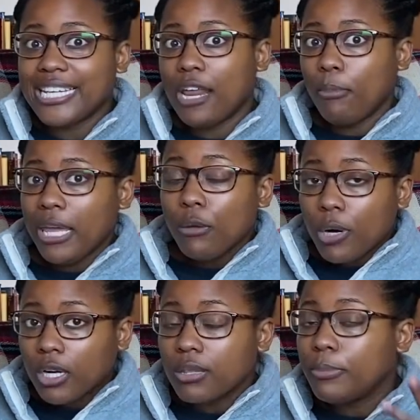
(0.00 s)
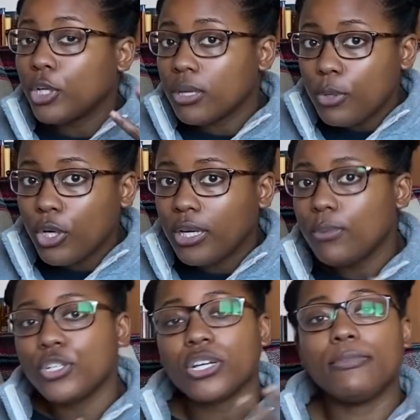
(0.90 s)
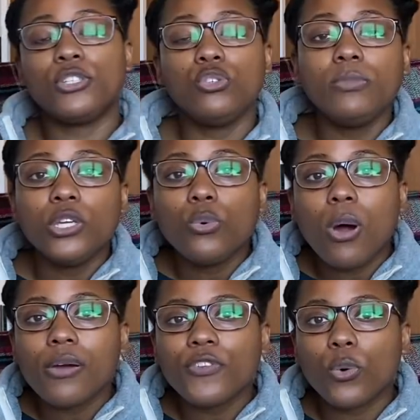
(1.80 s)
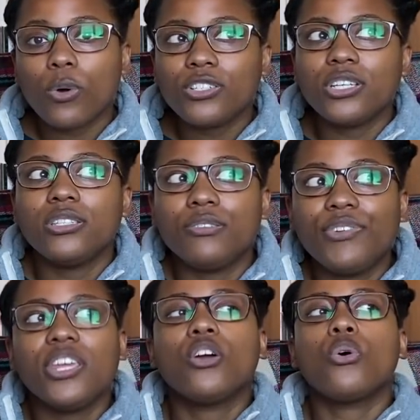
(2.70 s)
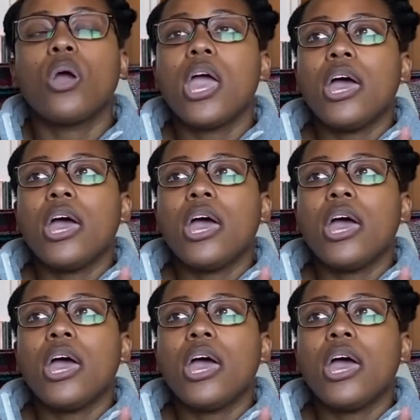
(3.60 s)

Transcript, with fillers: And being part of the book community, which I'm assuming you are if you're watching this video,